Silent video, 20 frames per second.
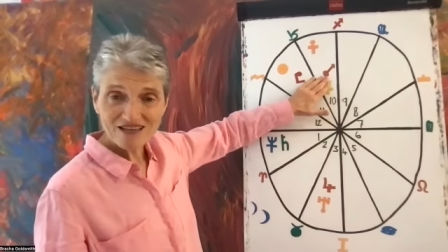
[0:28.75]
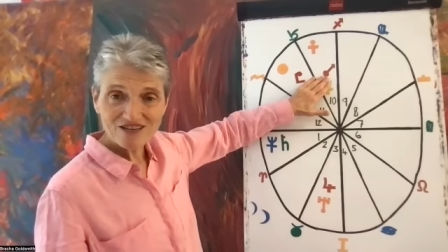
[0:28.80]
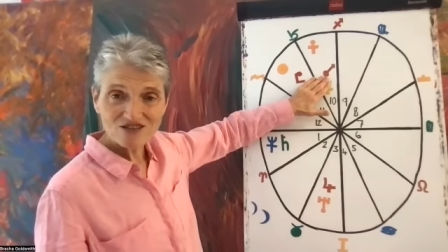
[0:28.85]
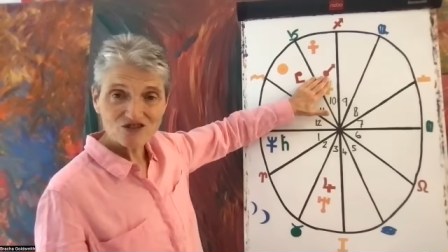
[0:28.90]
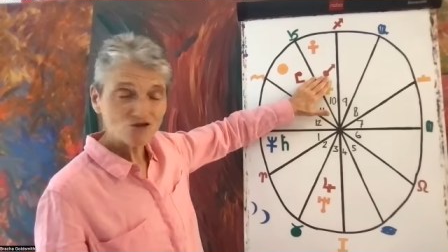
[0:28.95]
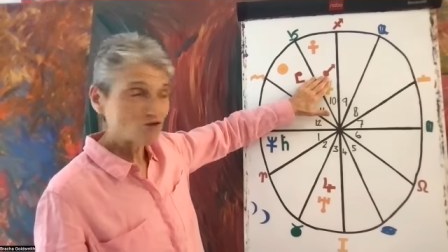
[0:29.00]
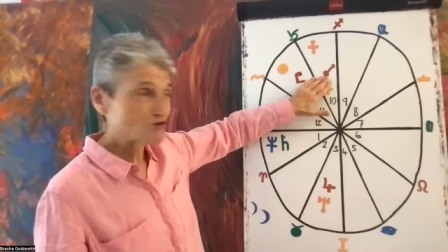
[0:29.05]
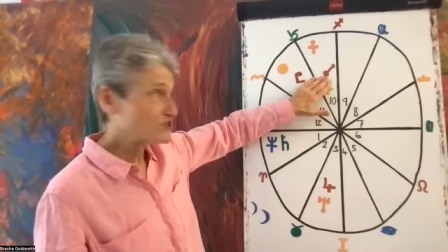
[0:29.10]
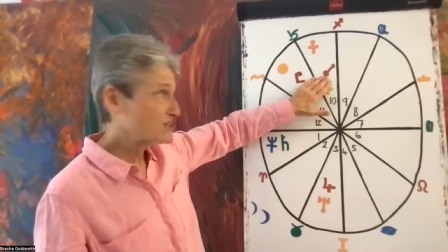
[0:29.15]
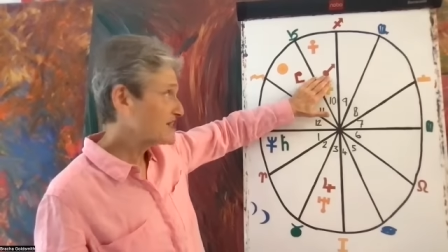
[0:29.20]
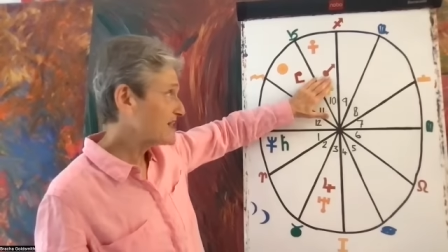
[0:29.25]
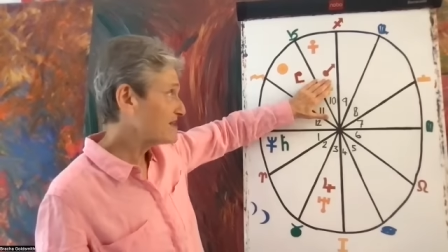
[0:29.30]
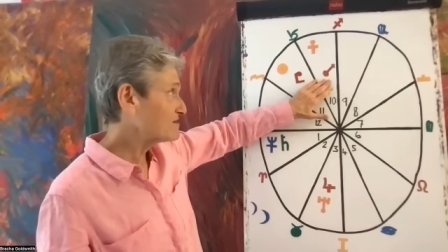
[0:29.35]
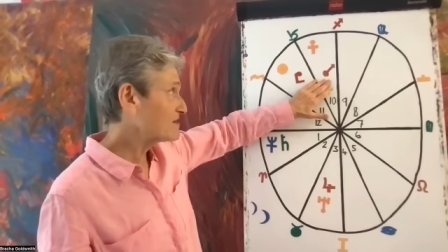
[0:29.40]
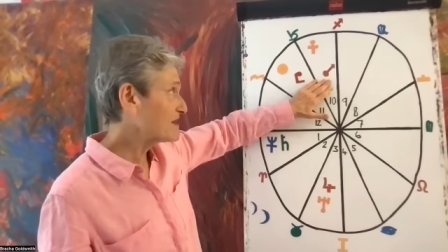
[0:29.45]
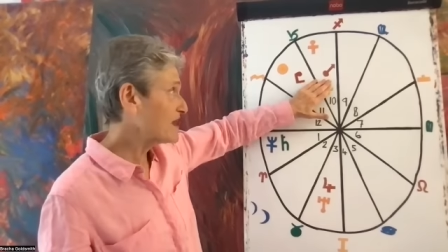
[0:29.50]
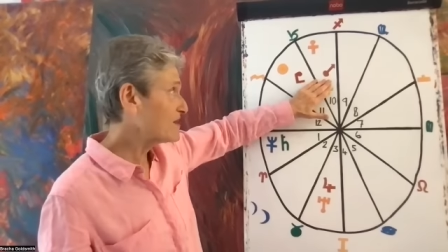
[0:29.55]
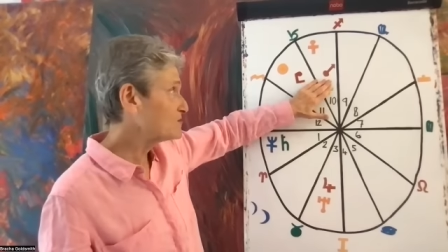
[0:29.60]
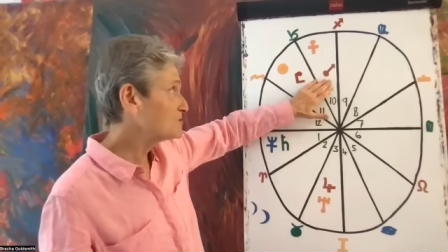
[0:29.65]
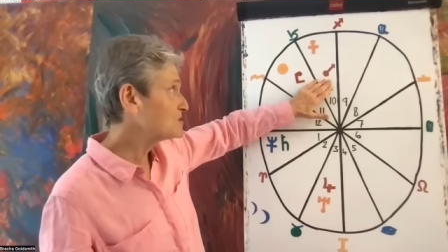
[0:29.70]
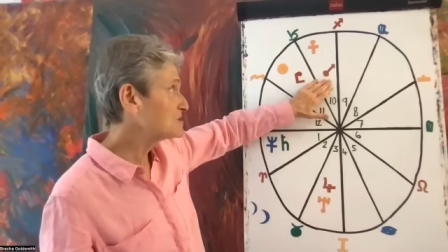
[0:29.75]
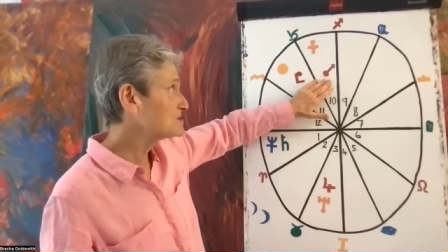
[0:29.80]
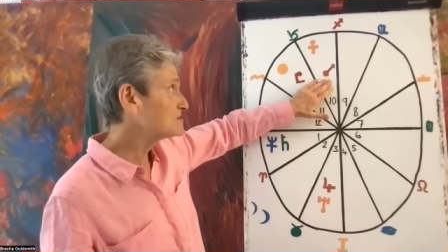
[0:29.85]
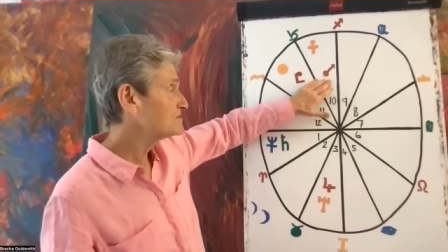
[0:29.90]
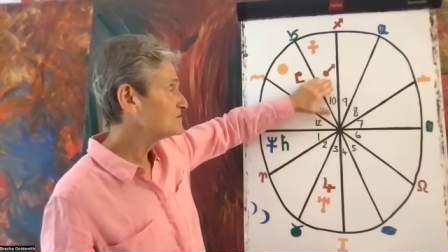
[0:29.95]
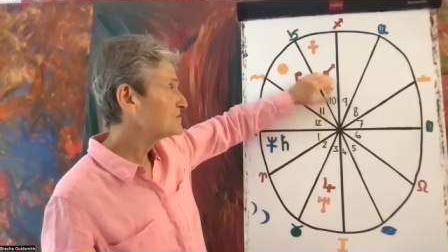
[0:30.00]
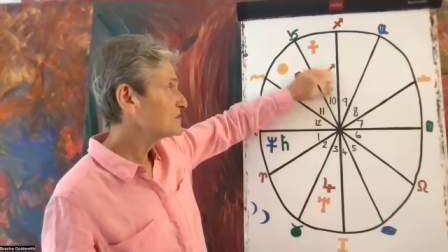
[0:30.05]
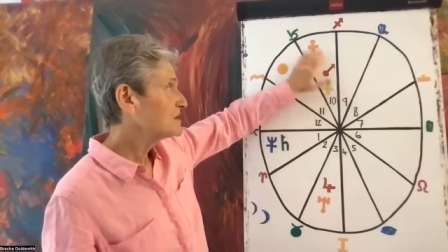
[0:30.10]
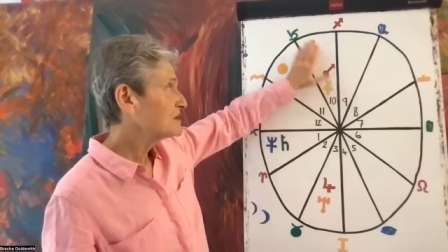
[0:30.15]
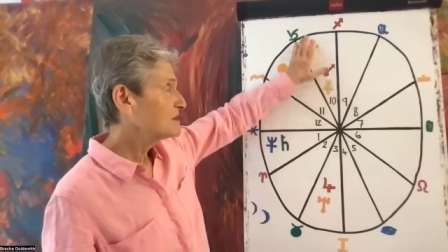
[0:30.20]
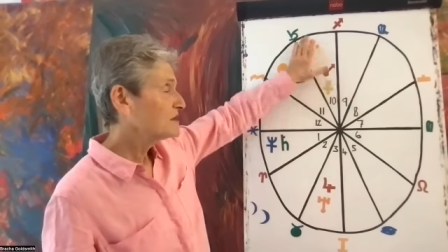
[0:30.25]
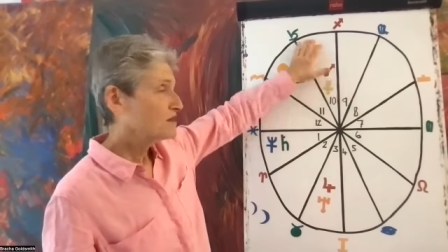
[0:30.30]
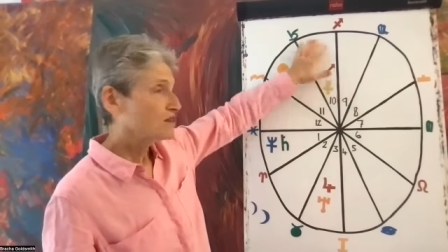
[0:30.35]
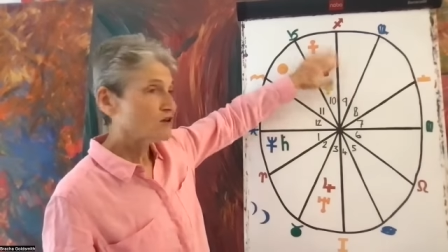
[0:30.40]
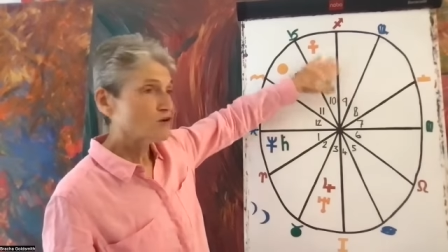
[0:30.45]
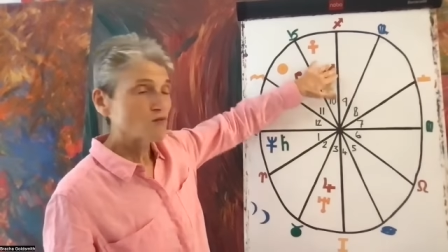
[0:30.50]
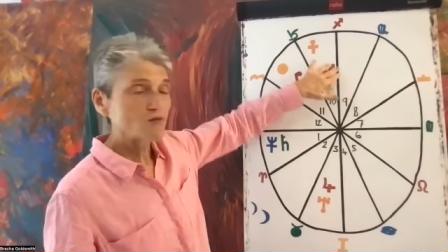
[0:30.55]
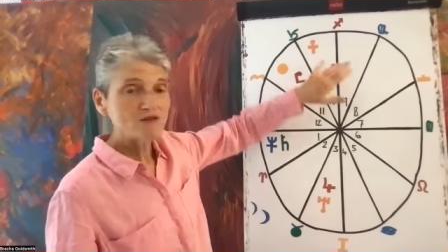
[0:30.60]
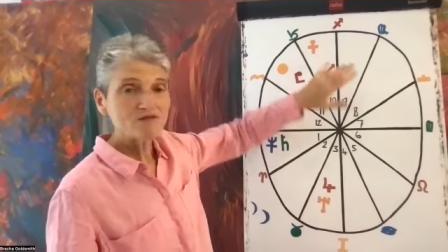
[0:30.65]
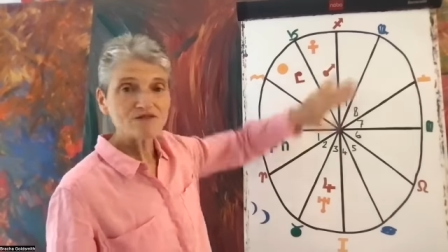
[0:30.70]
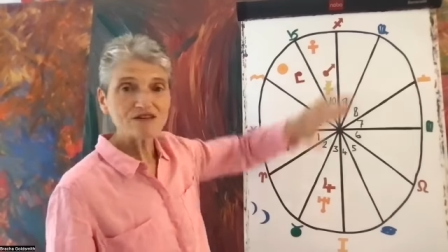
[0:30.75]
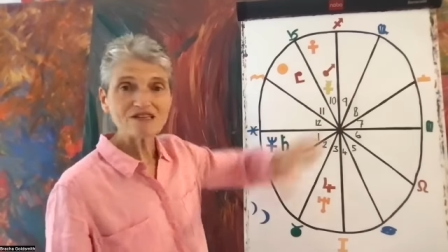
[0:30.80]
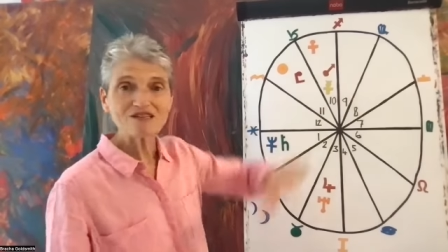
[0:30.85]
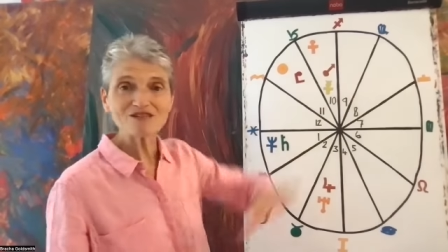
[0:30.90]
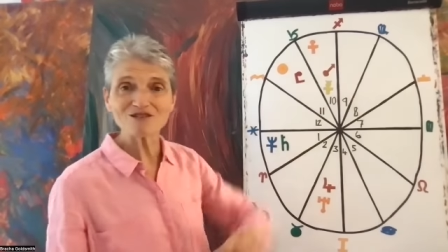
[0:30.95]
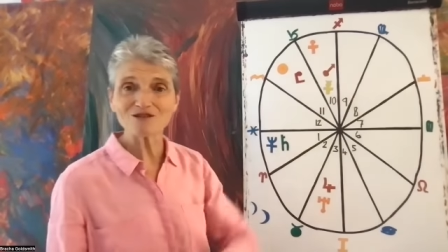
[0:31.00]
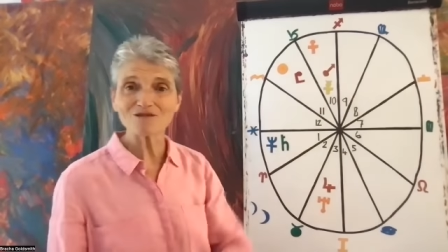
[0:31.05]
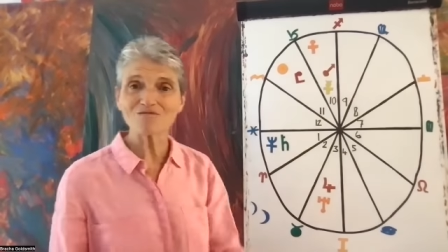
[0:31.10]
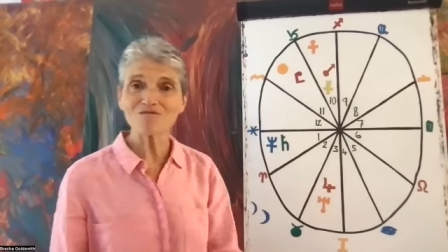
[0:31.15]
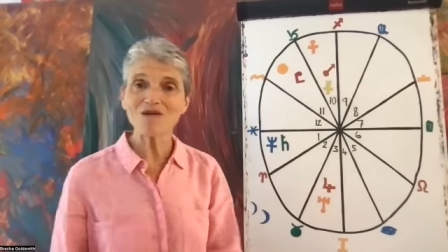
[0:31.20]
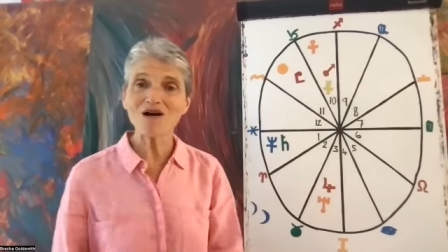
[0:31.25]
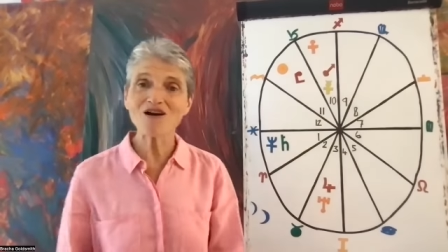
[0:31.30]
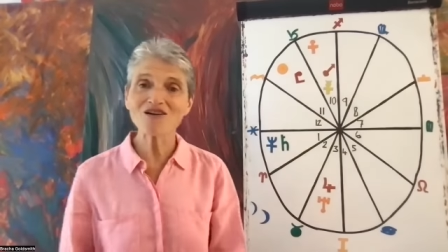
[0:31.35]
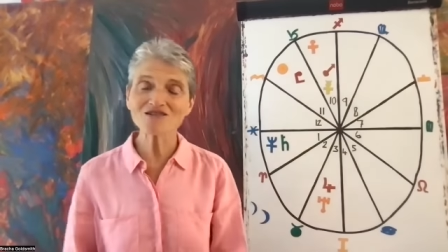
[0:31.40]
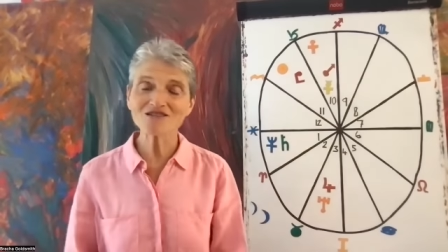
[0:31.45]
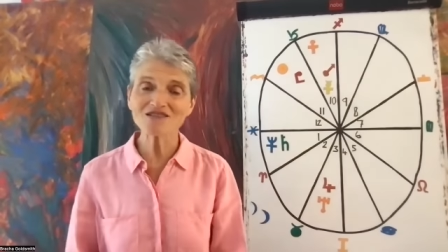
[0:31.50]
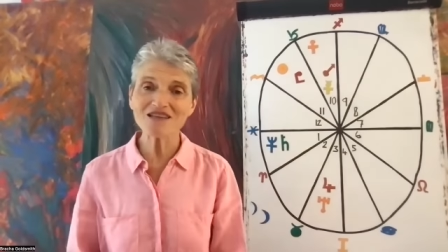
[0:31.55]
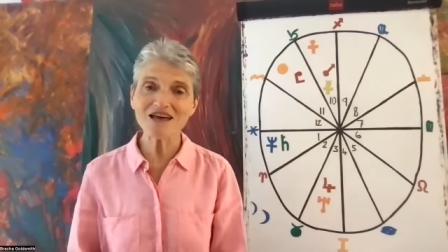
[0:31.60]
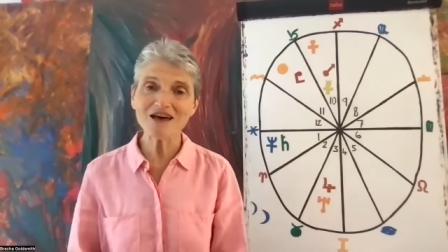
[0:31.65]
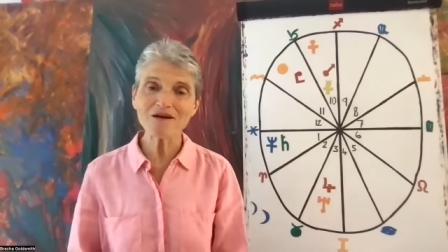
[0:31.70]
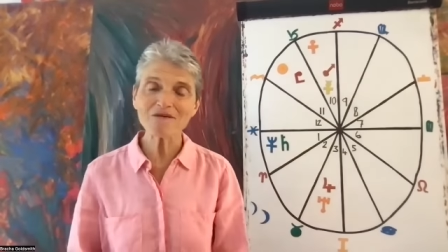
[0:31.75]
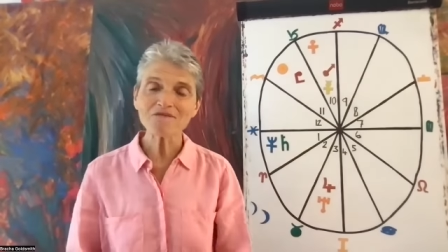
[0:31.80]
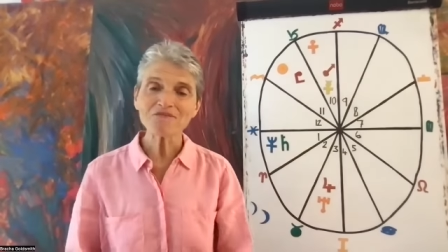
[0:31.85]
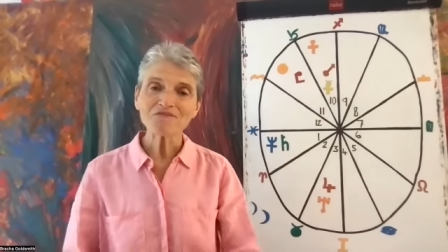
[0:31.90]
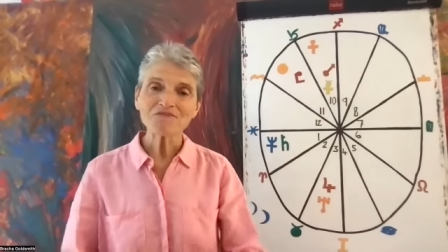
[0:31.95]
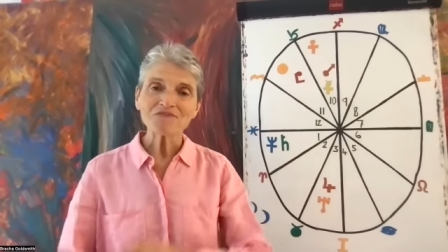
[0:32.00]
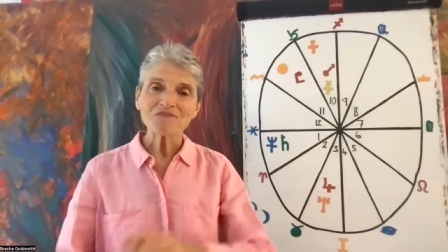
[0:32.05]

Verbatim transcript: in your 10th house, along with Venus and Mars there.